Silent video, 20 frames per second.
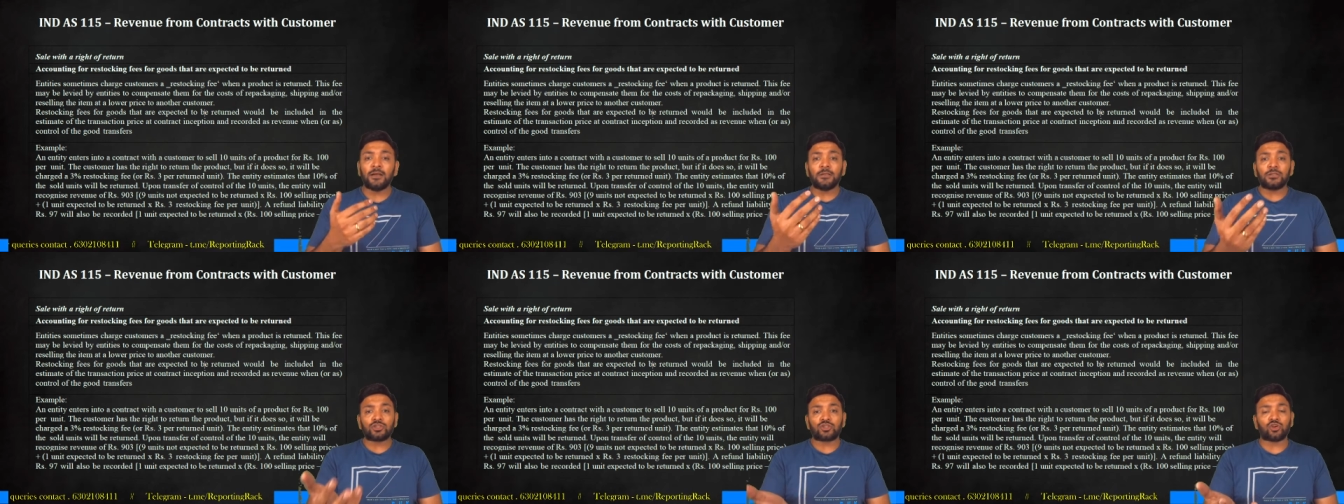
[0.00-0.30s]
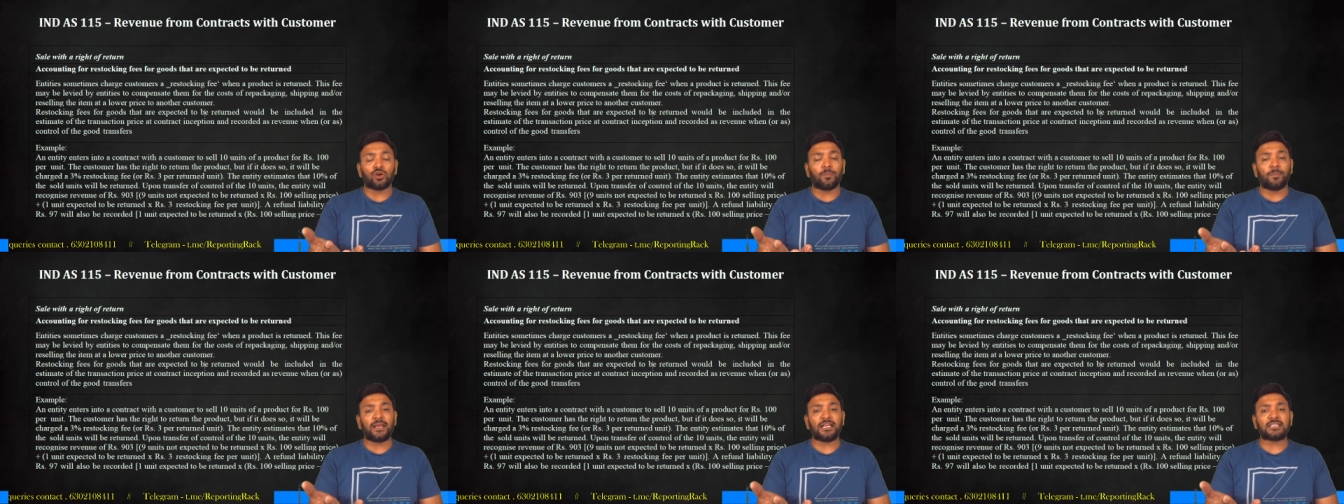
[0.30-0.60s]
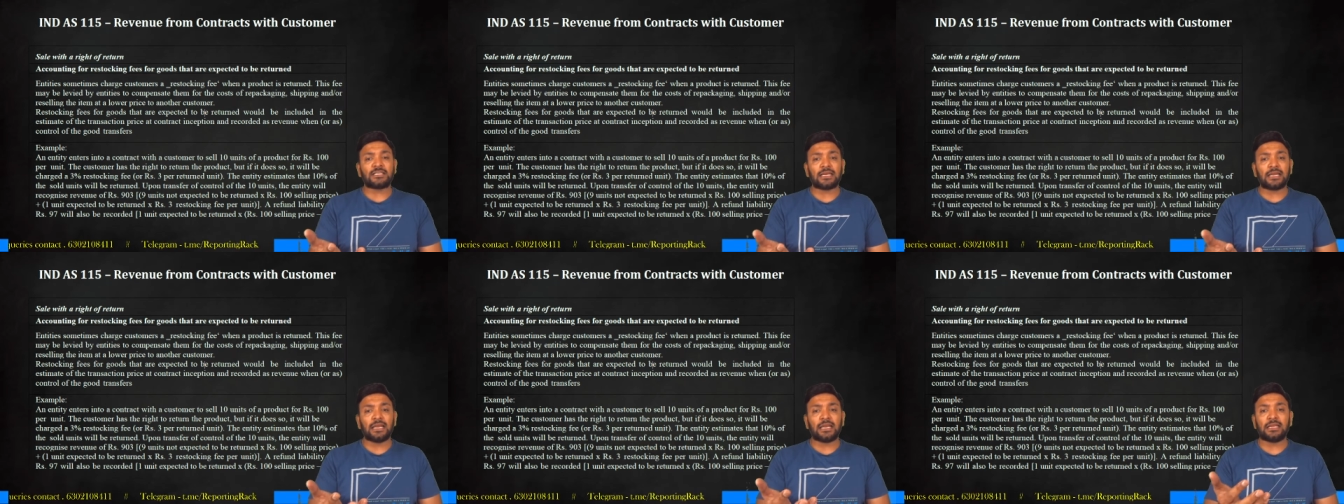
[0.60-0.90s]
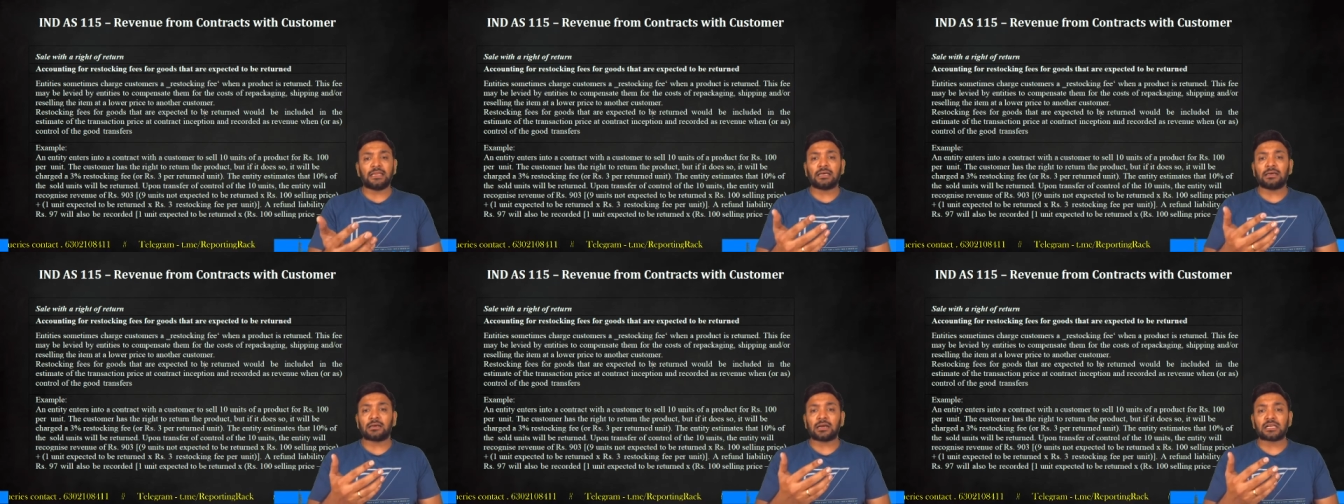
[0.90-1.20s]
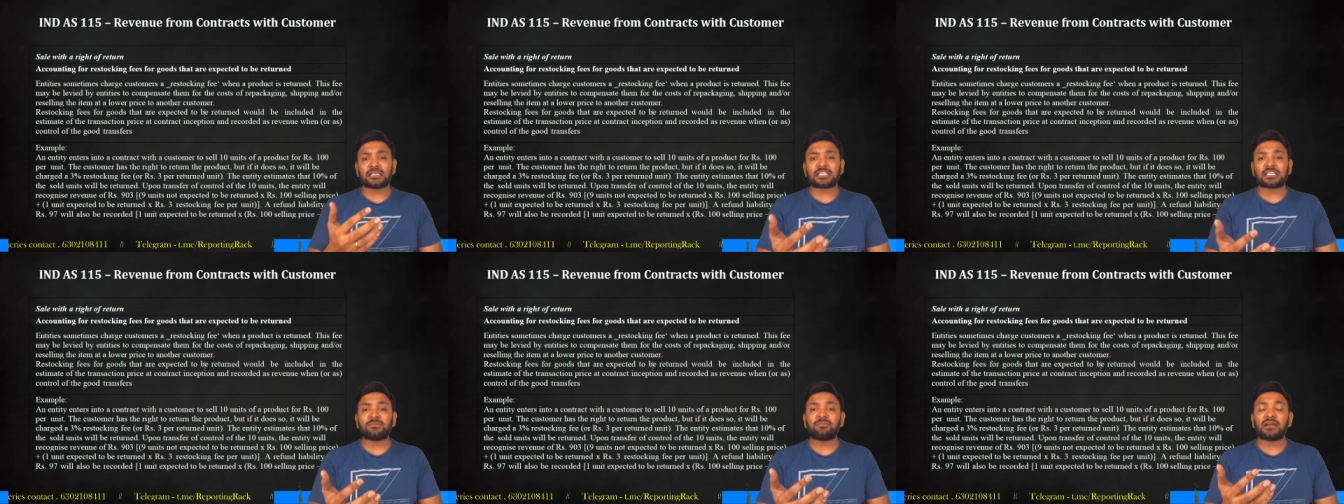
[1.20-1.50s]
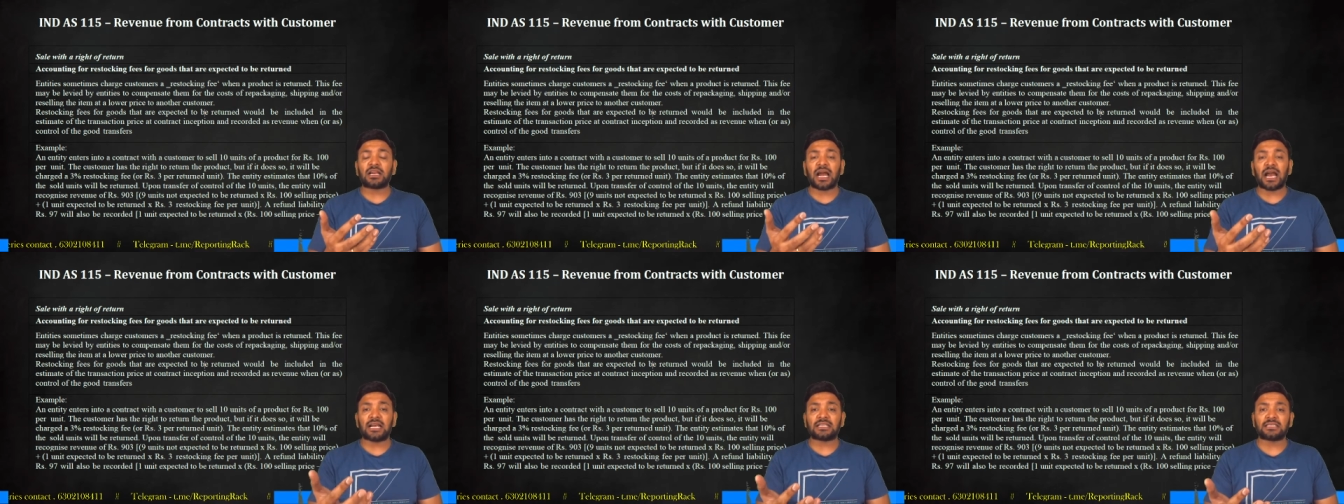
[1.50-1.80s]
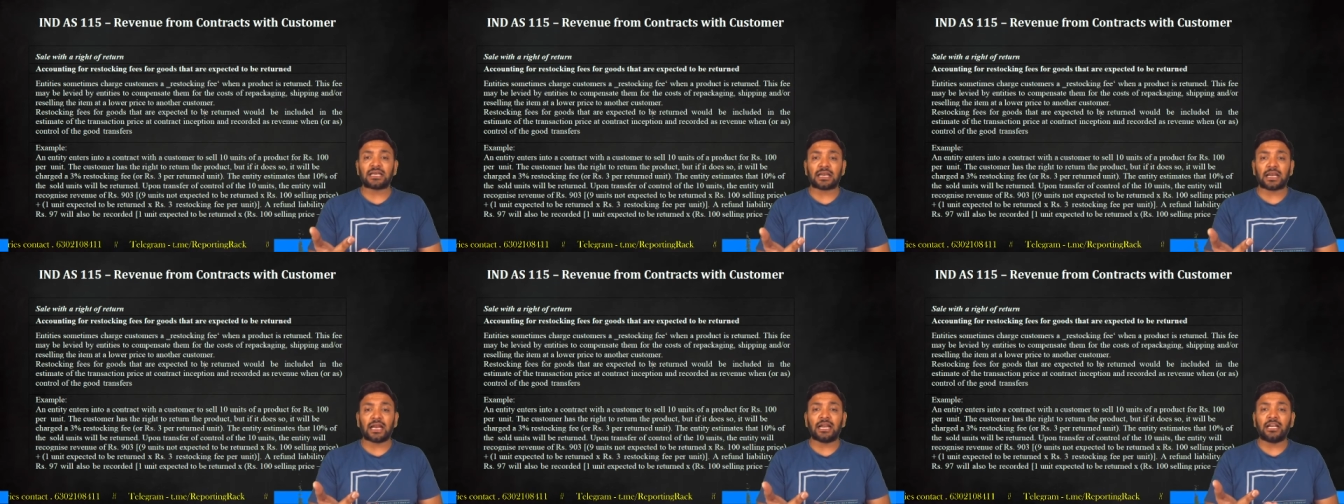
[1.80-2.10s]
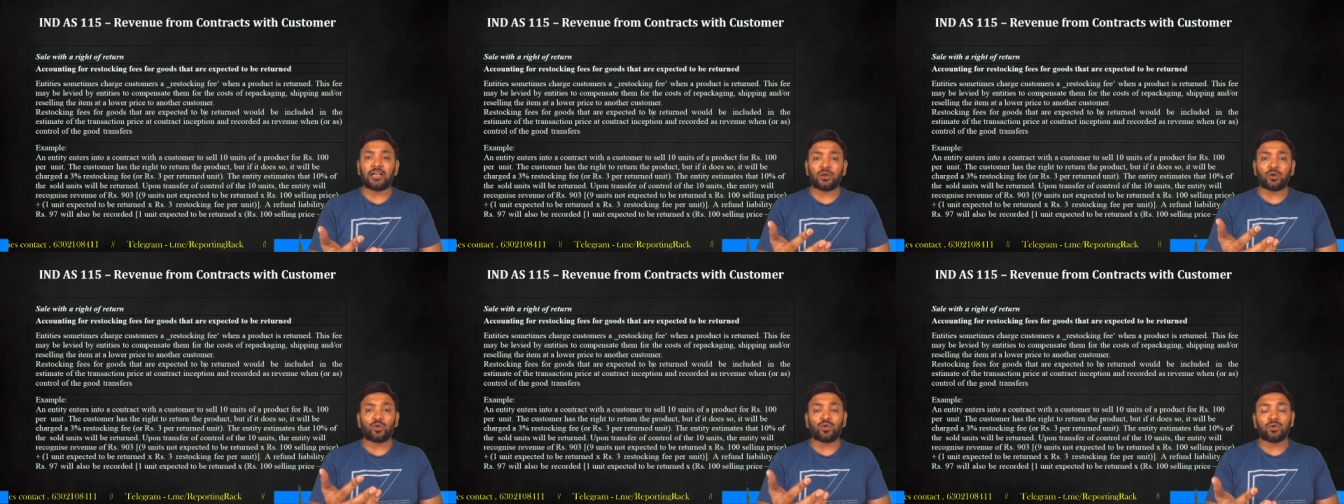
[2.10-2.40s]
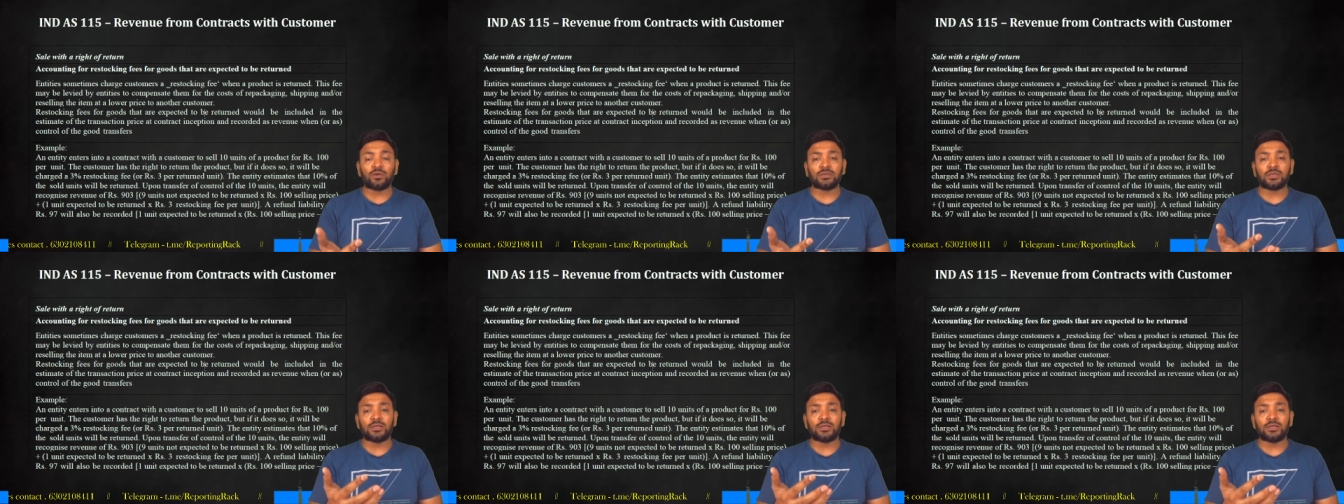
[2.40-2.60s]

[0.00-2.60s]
So basically the customer has a right to,